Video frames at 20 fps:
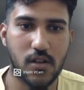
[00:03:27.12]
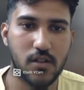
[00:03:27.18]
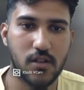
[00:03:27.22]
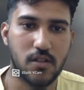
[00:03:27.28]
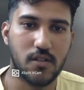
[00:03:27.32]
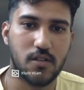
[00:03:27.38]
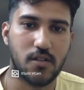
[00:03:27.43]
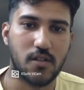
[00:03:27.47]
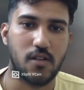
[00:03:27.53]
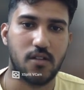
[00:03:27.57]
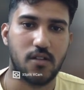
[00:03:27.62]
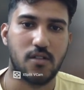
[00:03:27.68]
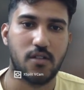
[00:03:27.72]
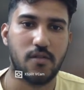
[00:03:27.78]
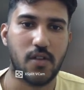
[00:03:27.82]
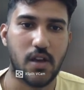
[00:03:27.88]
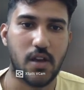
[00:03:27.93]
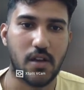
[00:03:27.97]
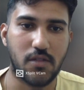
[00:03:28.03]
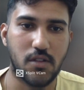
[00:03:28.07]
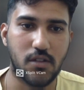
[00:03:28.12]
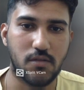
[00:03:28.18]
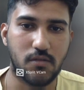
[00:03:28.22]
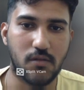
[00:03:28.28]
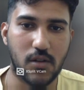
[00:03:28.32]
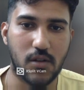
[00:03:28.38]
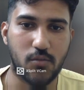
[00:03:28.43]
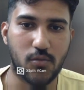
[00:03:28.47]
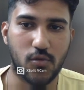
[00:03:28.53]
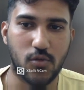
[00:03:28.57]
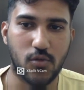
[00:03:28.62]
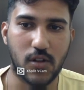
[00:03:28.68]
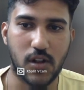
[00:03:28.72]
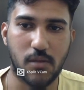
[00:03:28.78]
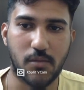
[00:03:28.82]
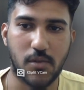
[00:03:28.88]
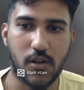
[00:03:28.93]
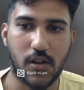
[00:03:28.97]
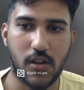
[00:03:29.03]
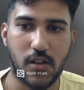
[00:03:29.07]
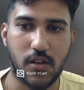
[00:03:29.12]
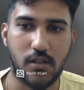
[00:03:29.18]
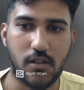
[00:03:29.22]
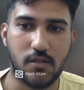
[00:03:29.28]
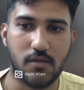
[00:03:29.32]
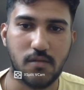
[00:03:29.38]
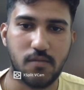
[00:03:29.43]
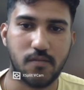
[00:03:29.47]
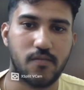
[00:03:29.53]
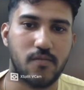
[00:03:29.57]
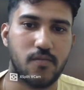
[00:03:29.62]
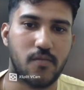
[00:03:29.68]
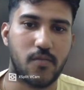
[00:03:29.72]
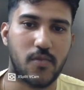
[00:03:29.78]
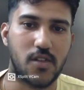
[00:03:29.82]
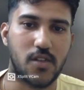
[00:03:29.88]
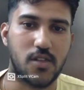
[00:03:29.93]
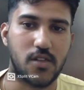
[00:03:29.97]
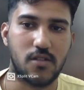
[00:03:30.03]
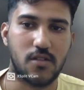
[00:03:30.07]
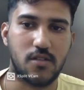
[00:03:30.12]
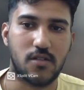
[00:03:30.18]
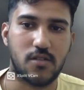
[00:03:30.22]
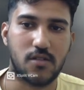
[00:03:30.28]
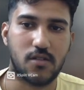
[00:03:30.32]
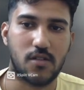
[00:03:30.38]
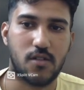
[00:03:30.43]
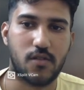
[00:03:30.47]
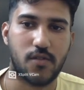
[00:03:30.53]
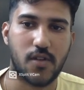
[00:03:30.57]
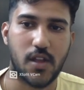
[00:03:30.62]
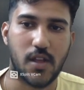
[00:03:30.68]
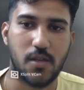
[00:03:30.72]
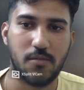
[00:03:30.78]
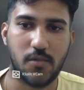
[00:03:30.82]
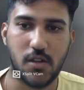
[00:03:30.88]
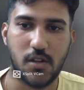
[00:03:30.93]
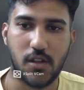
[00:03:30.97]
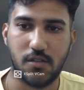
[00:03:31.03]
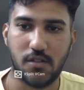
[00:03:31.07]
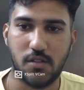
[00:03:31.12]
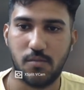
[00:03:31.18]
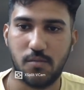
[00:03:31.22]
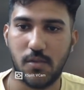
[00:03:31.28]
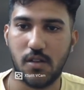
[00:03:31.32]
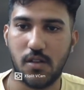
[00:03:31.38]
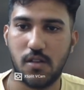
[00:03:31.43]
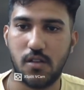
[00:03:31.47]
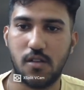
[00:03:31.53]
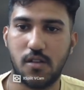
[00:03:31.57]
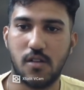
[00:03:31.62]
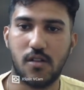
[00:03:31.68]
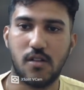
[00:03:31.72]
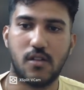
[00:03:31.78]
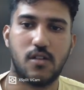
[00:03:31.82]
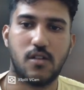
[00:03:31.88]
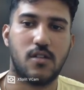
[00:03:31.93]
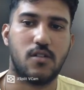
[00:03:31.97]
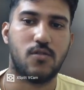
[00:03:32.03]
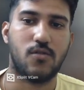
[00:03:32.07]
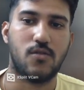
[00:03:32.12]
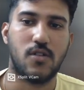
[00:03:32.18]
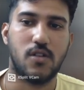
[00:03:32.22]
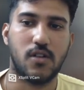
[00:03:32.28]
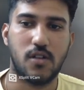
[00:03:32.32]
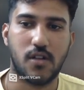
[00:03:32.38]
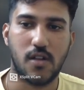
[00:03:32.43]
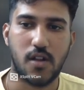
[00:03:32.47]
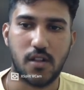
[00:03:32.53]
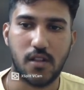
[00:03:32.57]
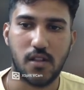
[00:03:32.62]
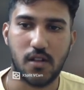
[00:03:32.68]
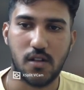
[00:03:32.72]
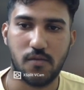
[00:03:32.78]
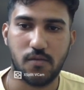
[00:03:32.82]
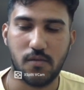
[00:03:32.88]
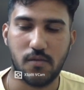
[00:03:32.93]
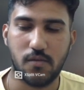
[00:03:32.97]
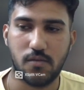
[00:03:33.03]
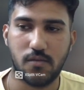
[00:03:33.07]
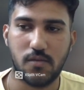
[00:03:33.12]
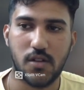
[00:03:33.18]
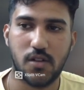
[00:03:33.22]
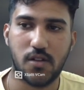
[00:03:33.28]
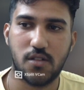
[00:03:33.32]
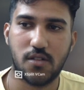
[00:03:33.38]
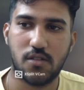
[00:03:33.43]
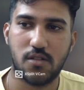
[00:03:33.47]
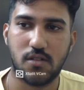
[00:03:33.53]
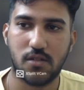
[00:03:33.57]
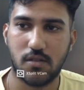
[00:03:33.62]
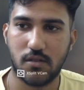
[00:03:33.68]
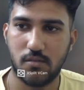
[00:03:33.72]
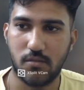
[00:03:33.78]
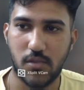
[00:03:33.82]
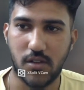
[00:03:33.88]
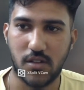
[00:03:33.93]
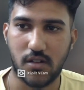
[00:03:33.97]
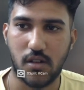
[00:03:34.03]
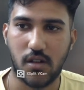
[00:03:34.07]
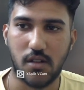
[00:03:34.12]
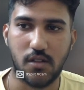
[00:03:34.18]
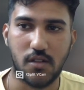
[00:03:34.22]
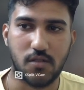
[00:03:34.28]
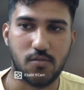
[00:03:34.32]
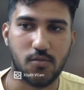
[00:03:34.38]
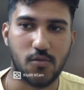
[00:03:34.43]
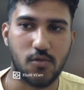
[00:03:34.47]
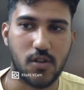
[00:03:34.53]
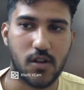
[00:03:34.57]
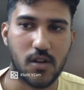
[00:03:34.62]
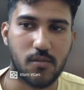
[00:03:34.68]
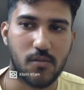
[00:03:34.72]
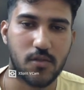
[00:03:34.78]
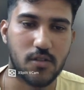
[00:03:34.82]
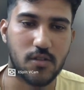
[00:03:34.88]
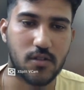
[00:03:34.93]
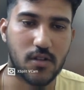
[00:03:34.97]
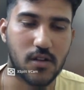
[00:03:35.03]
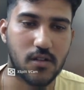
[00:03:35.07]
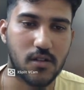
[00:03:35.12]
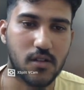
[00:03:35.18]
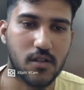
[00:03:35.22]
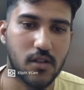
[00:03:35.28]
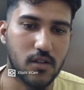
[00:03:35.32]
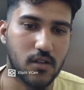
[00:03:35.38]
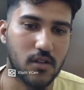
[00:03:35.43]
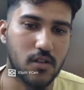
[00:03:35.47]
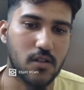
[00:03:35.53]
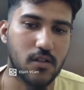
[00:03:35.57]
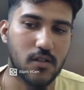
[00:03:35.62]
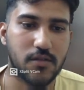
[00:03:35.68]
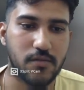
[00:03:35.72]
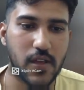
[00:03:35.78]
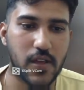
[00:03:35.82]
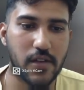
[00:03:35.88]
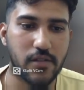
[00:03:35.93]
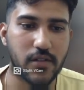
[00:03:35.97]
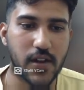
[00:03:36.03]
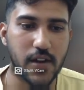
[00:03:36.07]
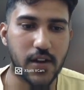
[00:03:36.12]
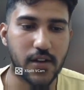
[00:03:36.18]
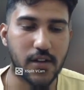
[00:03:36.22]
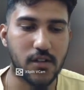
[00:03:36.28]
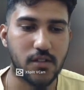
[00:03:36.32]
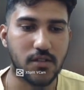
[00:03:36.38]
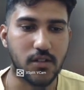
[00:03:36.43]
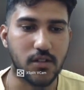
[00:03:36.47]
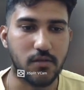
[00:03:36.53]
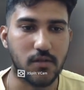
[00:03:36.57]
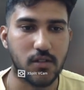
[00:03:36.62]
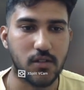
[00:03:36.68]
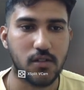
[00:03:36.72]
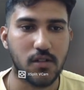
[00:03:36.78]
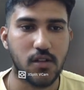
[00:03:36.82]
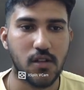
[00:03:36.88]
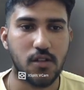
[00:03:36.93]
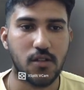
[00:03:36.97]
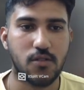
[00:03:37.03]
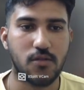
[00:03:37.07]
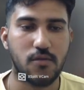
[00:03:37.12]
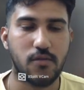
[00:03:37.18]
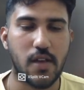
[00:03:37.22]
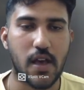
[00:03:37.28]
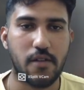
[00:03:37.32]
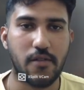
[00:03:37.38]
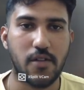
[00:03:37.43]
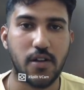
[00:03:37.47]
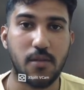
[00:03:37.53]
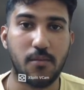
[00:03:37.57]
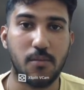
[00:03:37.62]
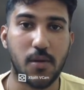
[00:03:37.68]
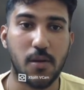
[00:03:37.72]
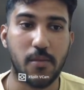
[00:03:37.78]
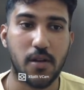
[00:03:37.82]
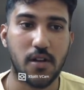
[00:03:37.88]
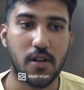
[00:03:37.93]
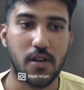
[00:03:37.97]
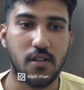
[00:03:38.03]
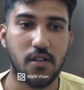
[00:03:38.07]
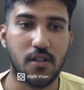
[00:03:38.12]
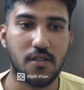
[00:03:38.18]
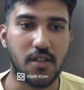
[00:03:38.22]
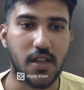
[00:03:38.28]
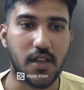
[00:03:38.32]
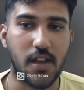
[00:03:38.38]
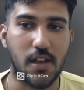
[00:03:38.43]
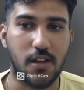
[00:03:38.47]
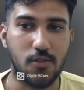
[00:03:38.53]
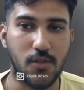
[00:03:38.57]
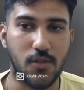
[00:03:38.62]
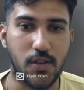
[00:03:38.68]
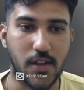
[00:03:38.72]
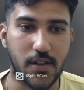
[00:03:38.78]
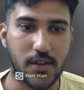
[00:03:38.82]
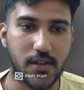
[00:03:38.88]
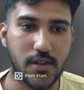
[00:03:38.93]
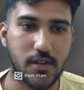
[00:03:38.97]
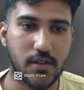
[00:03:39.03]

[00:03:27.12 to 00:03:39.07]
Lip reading: You can see we have this one program running here which is of type TCP node, and then it is basically this program, right? We have created a server, so we haven't implemented the say hello yet.